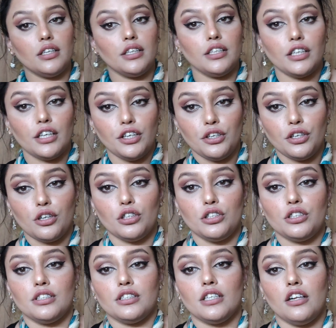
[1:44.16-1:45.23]
Here you
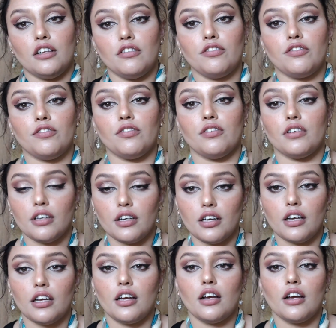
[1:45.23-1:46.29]
got yourself
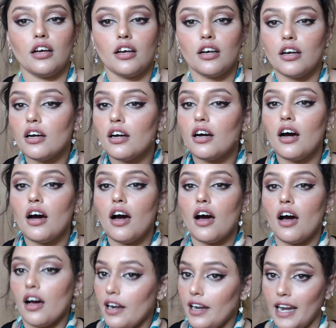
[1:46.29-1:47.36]

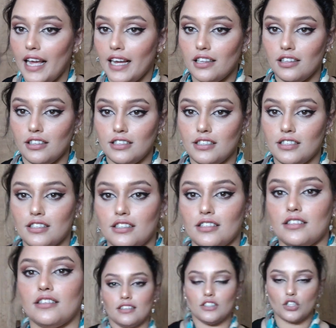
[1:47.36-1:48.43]
a necklace
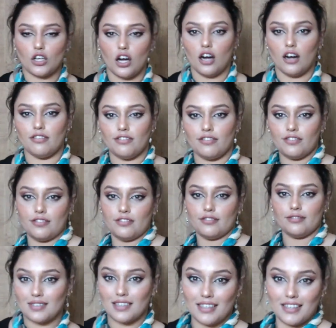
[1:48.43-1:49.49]
scarf.
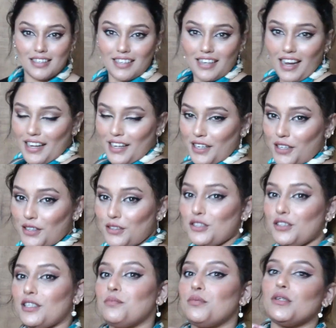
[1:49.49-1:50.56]
Kind of
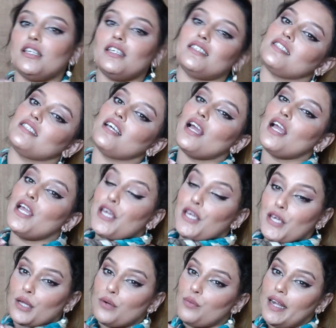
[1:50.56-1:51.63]
cute. You can put this,
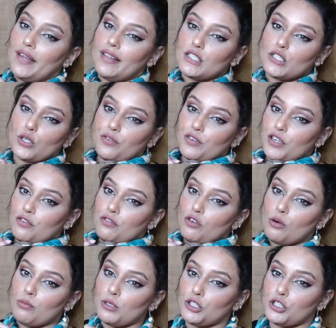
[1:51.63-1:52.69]
you can wear this over your
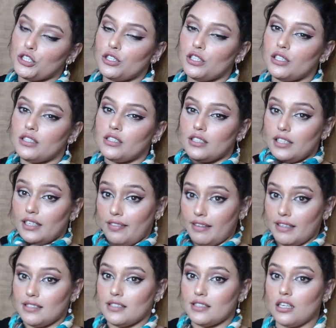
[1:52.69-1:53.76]
formal shirts in
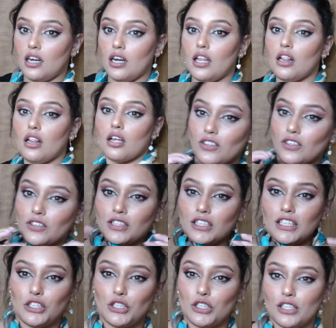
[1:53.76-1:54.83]
this style, or
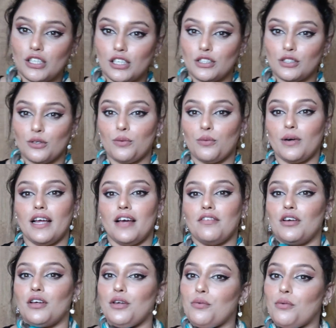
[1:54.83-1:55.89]
t-shirts, or
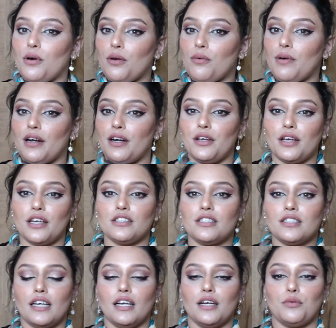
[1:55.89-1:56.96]
whatever you want to wear. You can
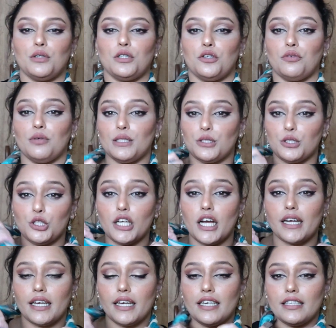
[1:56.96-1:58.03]
style it with your winter
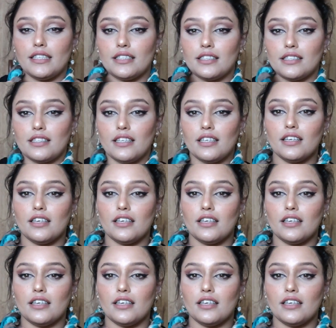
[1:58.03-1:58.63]
jackets.